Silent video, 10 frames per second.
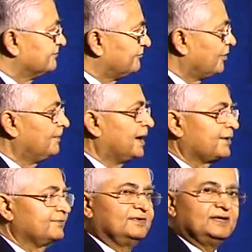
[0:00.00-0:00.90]
for
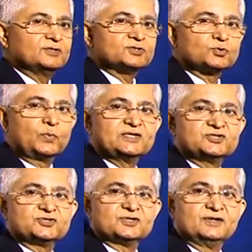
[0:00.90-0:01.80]
Maruti to
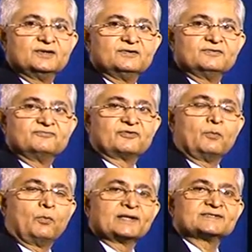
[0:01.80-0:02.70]
switch
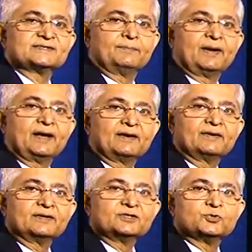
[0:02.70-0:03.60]
from one
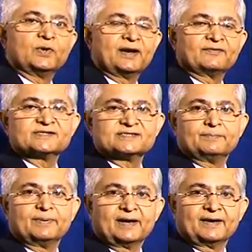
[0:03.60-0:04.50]
supplier to another
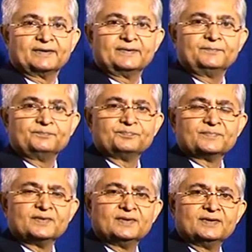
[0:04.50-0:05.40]
supplier
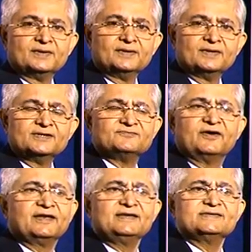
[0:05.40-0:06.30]
is
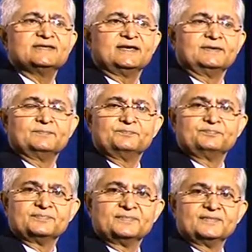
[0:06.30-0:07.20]
very easy,
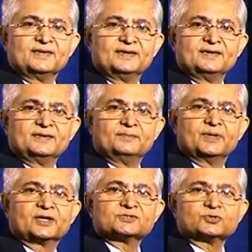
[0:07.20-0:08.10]

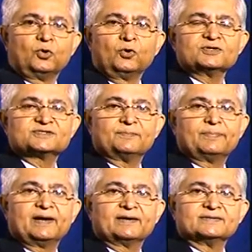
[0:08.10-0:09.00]
because all
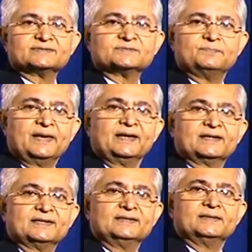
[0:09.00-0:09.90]
suppliers
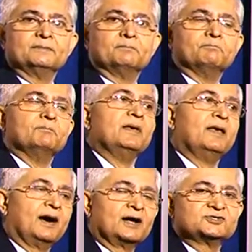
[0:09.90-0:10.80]
make
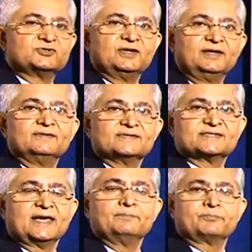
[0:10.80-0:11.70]
largely the
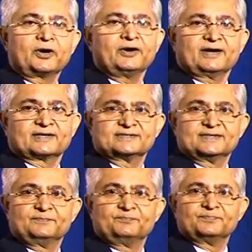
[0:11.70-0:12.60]
same product,
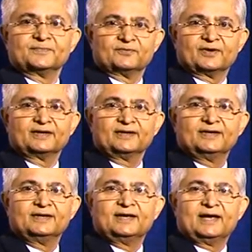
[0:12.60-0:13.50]
right?
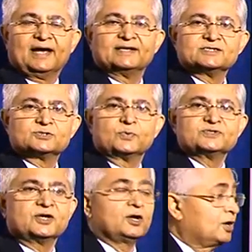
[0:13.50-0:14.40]
And
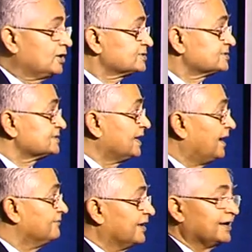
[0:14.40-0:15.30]
switching costs
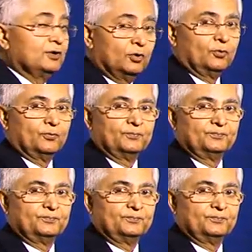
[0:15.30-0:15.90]
are very low.